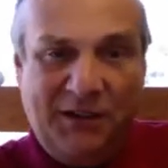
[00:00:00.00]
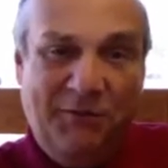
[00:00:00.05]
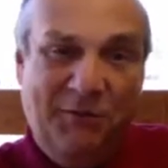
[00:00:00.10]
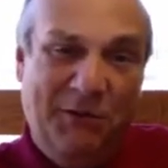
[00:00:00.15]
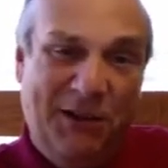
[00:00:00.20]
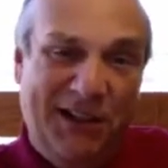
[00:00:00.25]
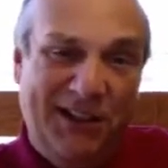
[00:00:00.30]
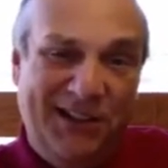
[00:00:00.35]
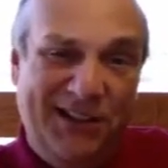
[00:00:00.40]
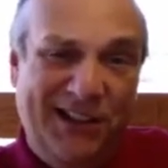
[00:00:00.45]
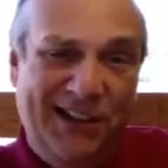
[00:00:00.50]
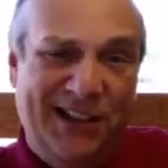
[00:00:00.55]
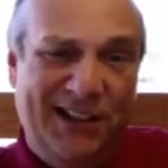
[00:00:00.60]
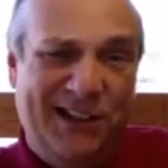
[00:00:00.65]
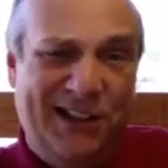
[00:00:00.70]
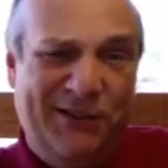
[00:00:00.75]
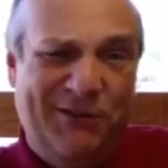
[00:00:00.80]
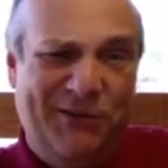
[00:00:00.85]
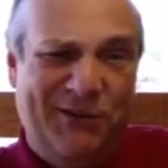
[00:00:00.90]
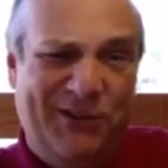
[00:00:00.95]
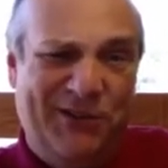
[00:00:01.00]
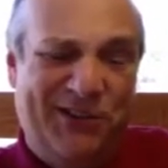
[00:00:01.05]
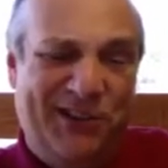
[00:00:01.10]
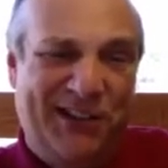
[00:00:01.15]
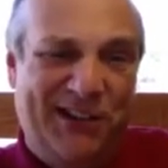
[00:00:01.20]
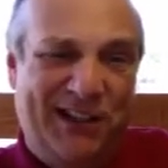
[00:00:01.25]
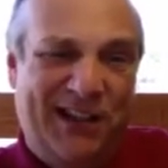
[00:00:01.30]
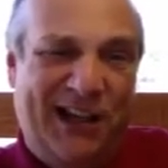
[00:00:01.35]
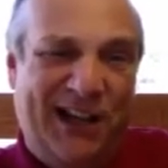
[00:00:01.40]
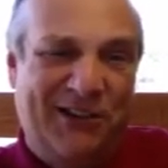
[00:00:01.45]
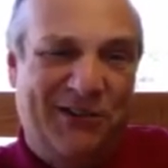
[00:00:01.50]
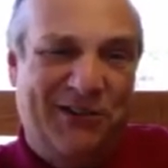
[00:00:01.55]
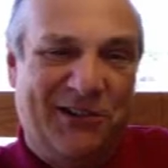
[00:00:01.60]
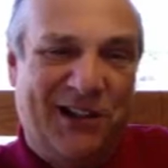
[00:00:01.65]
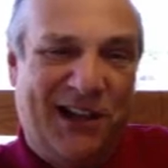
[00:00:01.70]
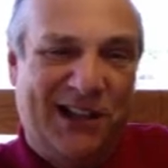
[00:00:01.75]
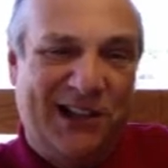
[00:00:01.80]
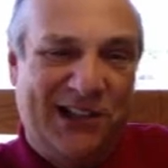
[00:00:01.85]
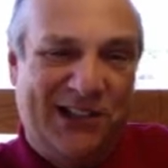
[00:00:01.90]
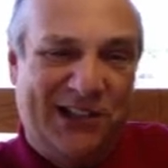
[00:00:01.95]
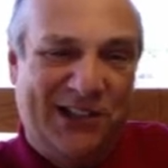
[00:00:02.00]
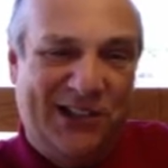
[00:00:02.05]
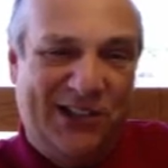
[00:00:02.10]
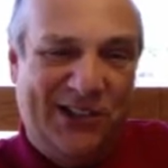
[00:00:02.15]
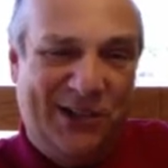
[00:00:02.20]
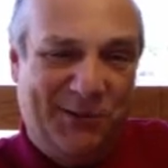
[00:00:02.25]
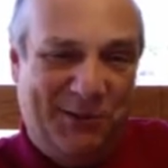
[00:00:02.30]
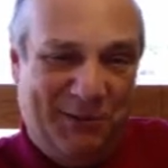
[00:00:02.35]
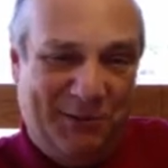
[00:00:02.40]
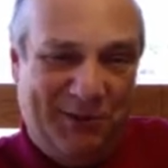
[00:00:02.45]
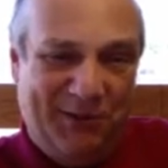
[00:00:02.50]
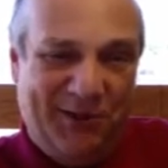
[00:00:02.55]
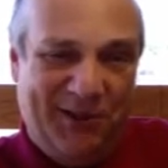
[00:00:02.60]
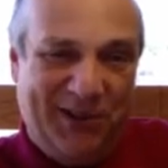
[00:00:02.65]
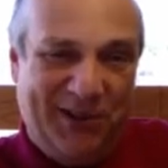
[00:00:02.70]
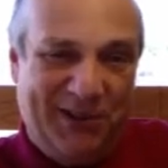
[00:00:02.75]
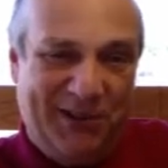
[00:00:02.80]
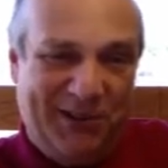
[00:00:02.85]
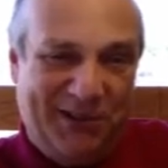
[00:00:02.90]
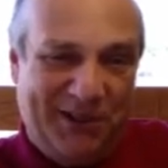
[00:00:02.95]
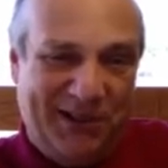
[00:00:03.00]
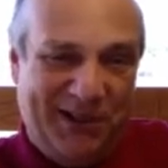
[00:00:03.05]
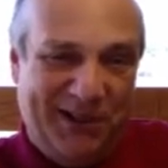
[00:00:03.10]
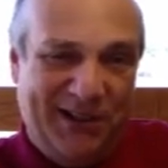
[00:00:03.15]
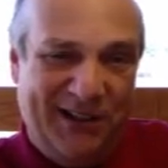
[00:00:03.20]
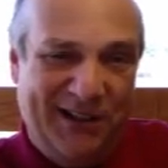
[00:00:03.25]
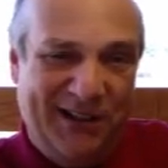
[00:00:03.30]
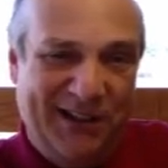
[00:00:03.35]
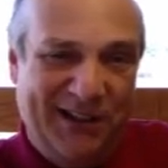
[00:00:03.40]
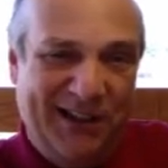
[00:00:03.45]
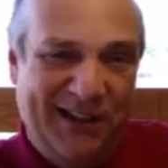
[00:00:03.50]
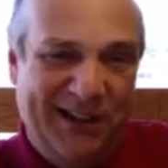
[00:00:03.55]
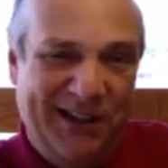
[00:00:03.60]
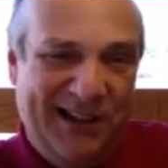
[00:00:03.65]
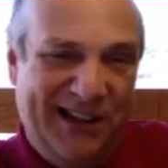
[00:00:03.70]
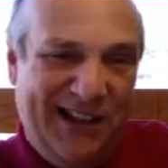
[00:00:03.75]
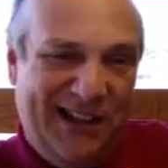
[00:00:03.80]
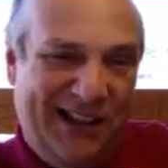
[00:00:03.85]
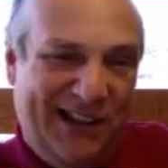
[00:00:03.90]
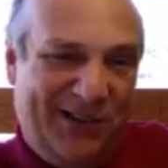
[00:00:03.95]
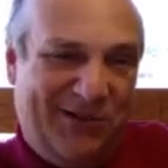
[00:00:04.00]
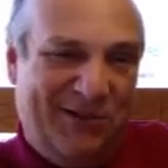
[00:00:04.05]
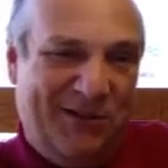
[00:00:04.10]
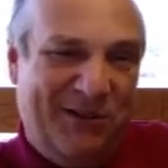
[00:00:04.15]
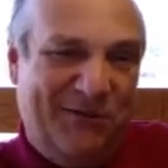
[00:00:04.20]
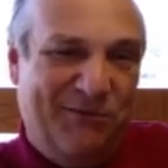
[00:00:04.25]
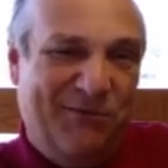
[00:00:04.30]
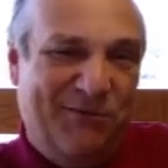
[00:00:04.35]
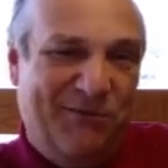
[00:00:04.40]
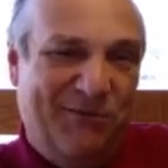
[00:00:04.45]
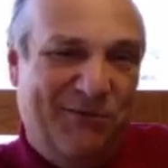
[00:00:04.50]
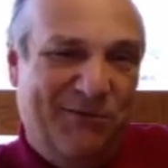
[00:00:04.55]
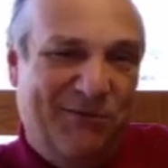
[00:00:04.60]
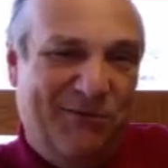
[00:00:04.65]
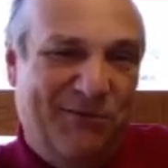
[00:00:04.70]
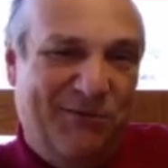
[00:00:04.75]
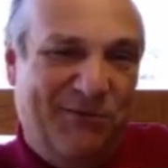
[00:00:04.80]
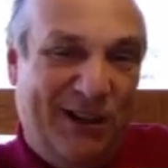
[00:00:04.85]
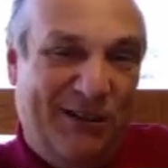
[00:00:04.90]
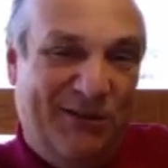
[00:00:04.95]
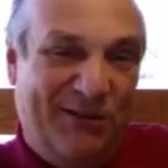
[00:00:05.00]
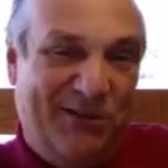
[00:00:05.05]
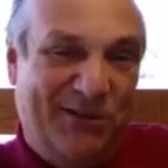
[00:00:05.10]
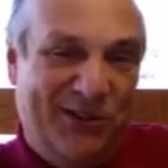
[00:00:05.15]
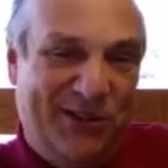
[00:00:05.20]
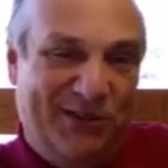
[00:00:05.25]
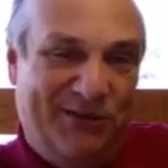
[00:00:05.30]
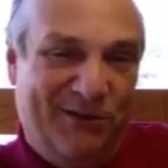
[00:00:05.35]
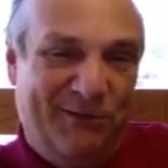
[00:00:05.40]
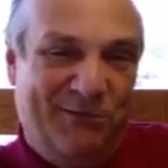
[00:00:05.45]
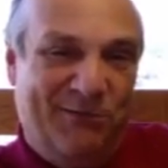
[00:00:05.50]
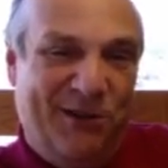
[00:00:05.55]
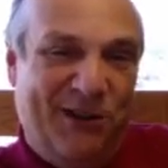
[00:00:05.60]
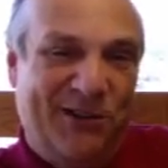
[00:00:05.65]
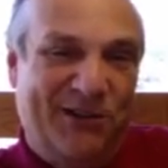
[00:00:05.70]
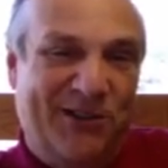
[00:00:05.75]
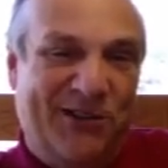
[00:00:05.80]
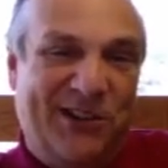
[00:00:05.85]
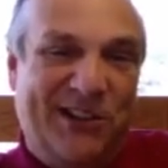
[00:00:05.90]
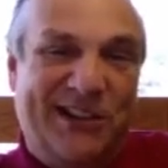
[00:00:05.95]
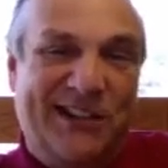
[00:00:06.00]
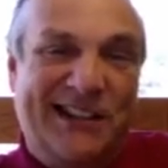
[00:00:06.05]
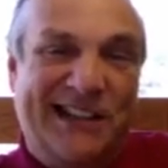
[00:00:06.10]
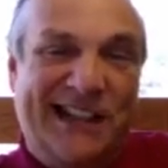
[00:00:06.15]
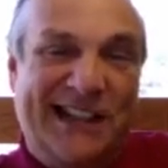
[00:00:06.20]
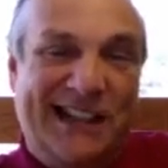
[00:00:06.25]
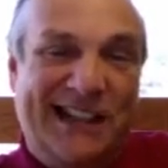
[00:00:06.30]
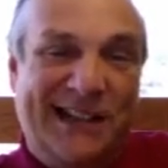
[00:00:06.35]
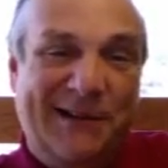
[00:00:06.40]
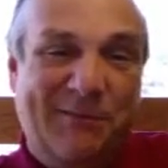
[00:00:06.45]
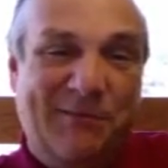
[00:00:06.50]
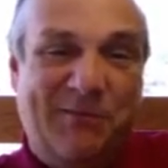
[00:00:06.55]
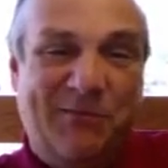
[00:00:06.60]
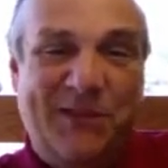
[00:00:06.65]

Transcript: We can see the difference in the hydrologic systems when we look at the history of reservoir levels in different parts of the state.